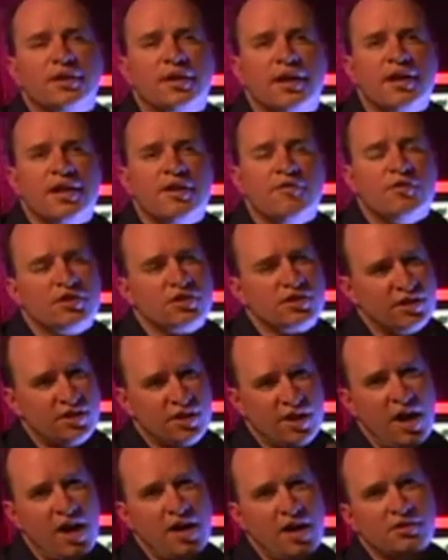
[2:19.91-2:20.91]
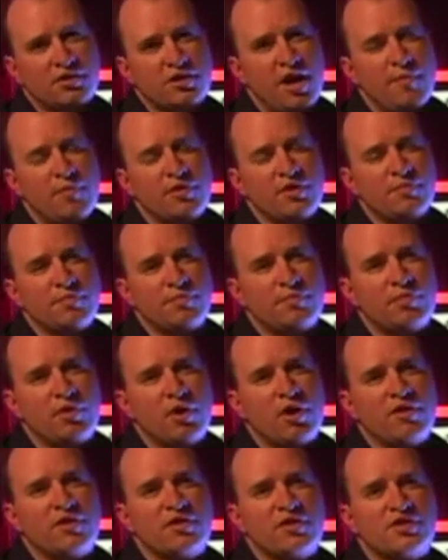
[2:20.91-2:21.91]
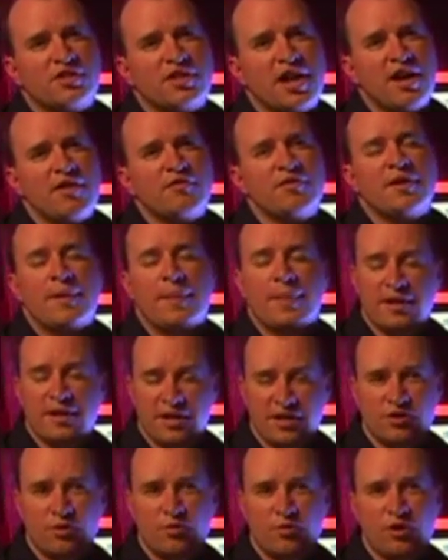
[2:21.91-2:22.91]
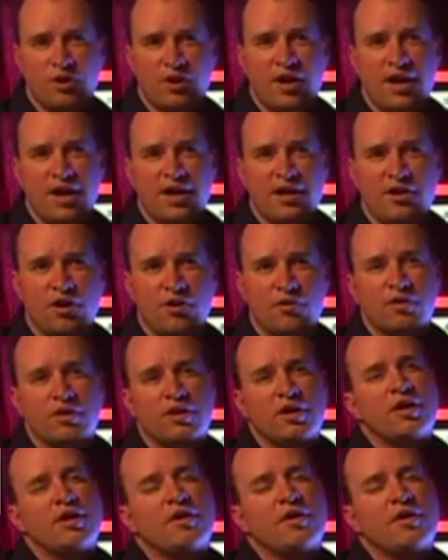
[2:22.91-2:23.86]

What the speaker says: Okay? If it's at the top of the part of the staff, it's a real high note.